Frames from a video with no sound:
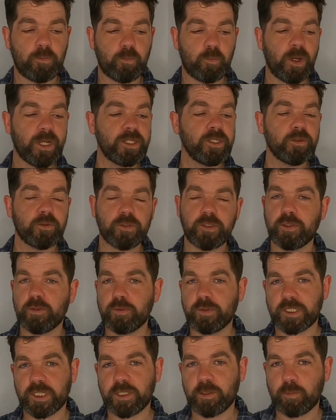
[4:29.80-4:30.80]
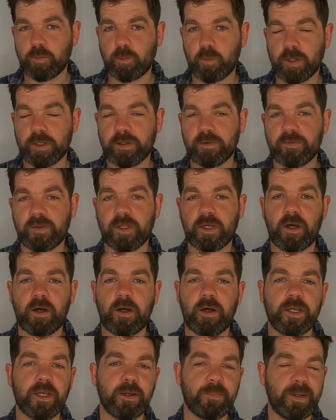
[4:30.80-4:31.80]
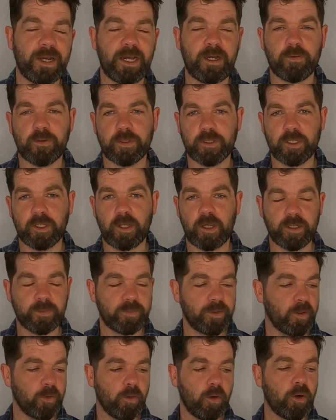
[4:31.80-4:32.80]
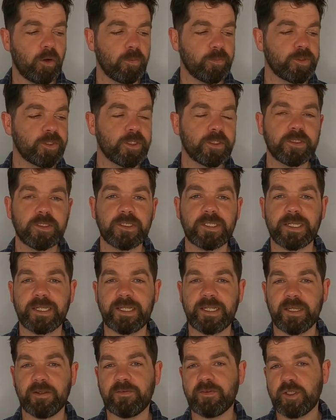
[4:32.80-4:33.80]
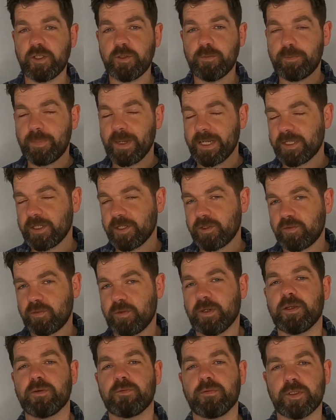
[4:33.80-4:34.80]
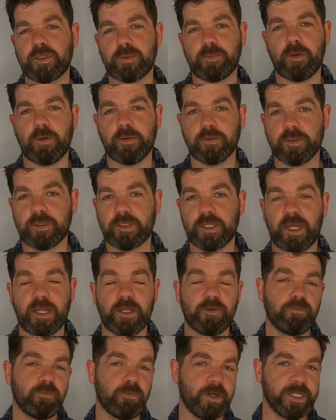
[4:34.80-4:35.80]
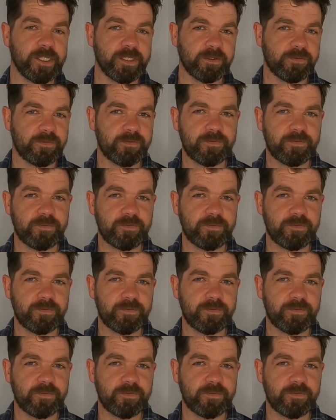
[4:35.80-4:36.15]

when you're using one of the higher powered LiPo options, gives you better trigger response and rate of